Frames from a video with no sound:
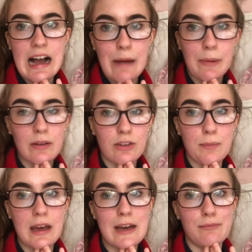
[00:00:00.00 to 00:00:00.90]
I marked the
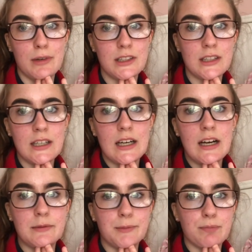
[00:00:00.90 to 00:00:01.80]
pavement
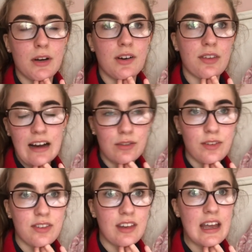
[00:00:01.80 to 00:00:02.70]
um, because I
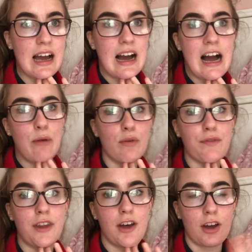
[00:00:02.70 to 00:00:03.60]
couldn't see out of
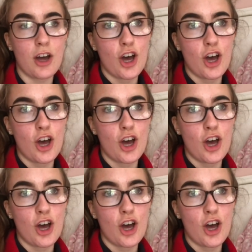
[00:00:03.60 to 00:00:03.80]
the